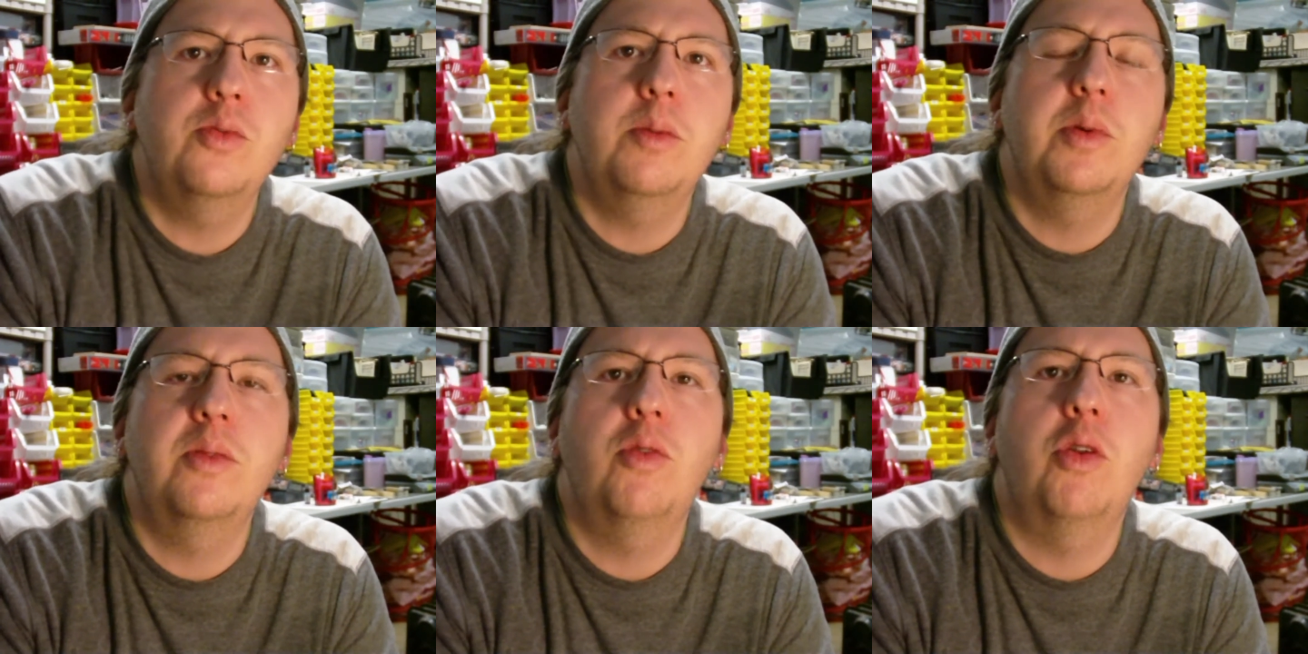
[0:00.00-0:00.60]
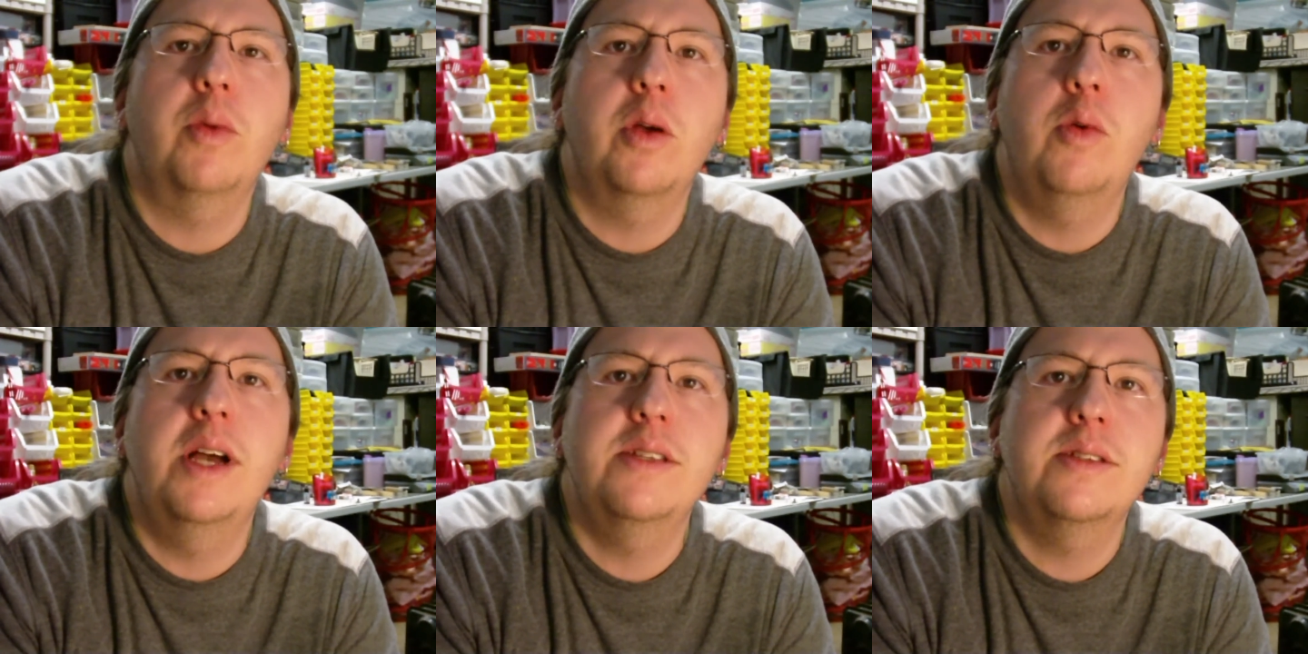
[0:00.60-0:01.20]
we put forth
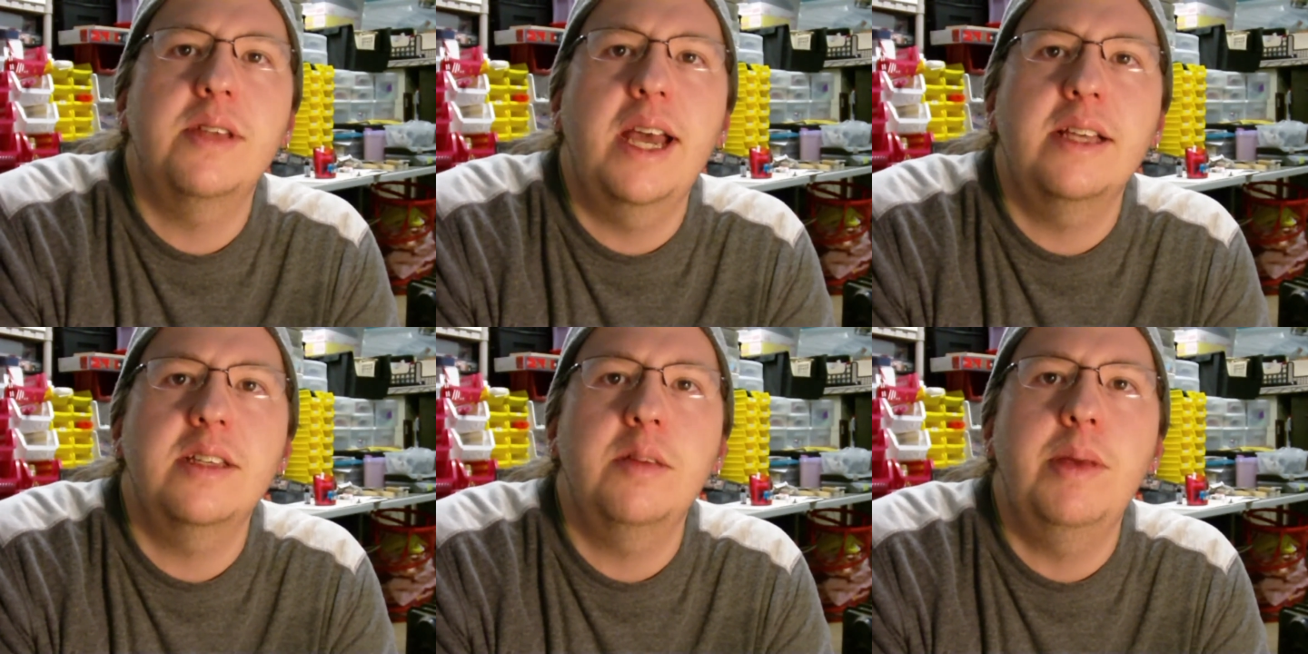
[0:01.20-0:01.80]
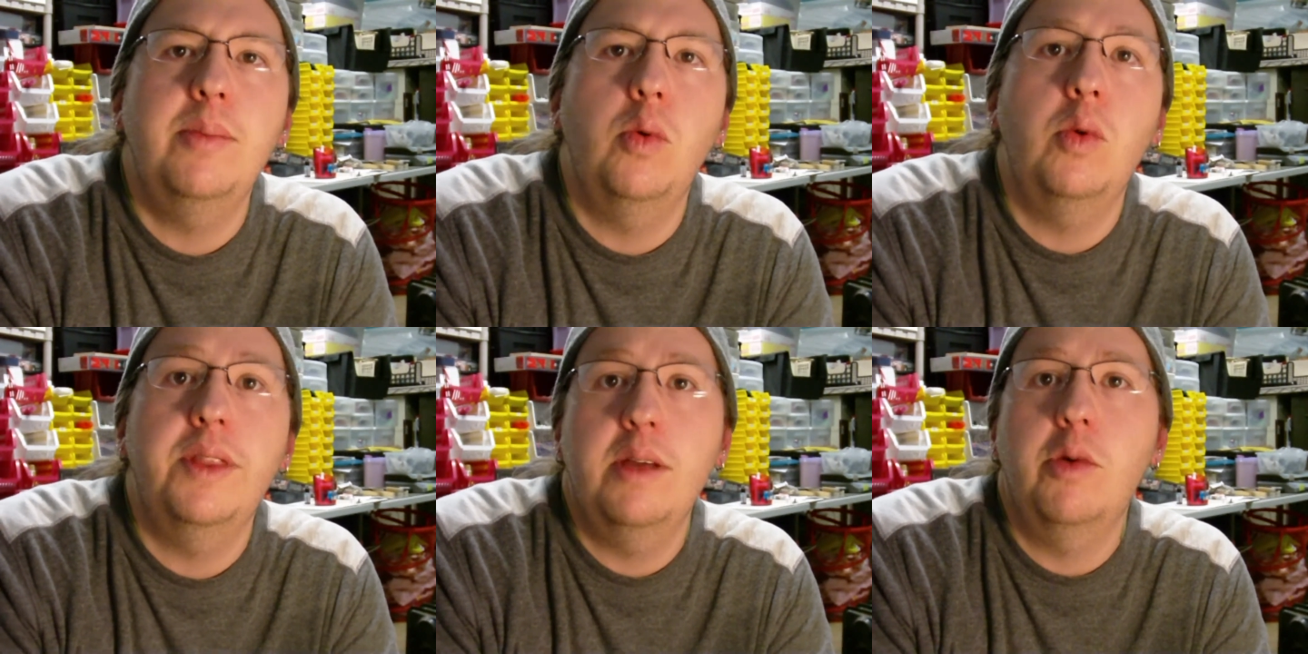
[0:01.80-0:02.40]
requests asking people
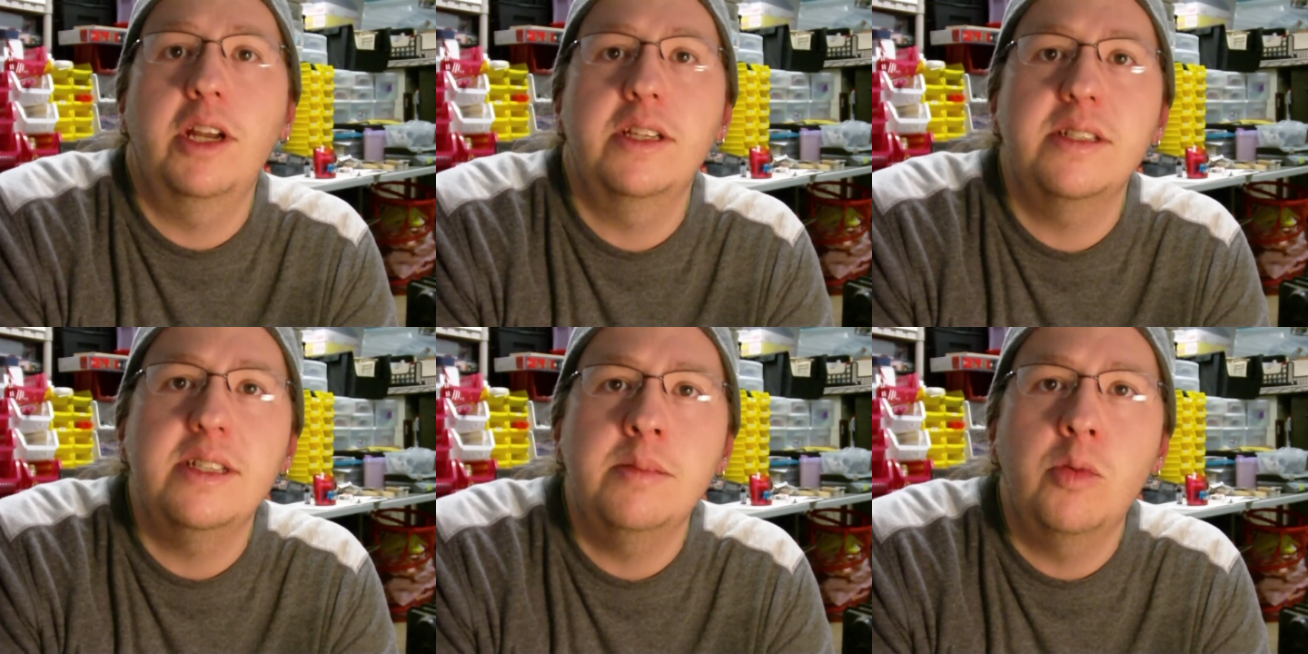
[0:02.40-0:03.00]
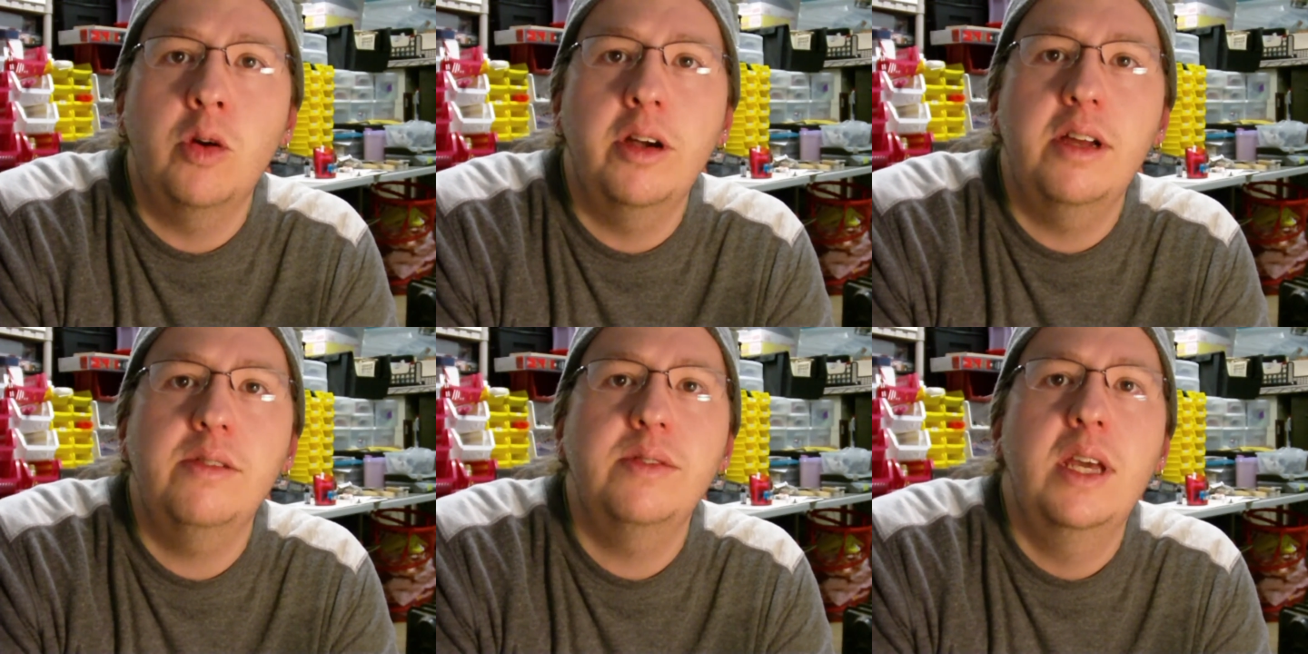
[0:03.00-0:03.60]
what they wanted to see more
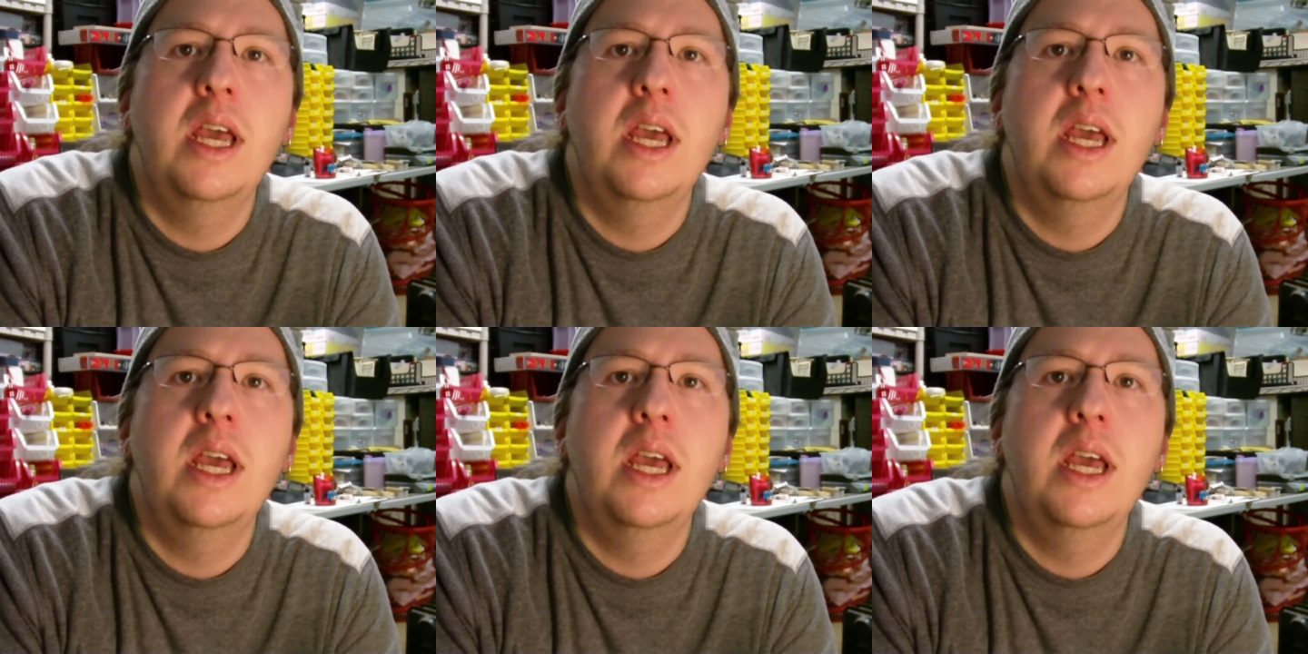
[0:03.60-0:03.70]
of,